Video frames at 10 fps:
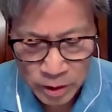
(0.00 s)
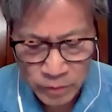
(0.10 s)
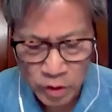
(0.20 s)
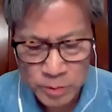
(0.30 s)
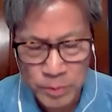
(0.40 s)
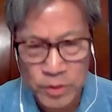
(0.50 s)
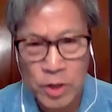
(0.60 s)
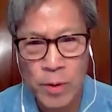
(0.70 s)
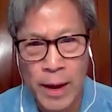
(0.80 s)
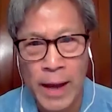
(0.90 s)
you've also been
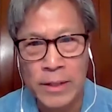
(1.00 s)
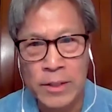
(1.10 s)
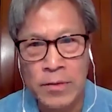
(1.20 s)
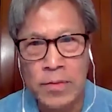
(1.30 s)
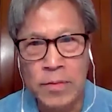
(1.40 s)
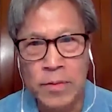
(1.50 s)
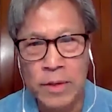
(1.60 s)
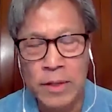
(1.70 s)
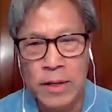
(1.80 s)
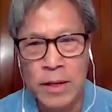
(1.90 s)
so active
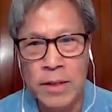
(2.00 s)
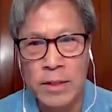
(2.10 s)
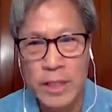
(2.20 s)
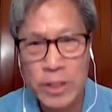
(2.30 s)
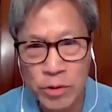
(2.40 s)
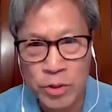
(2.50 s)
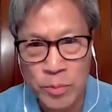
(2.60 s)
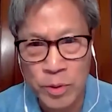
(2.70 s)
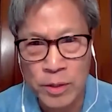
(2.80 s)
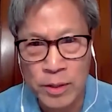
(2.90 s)
in the legal
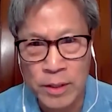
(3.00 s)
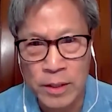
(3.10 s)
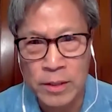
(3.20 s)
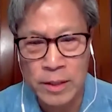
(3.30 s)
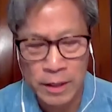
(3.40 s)
community.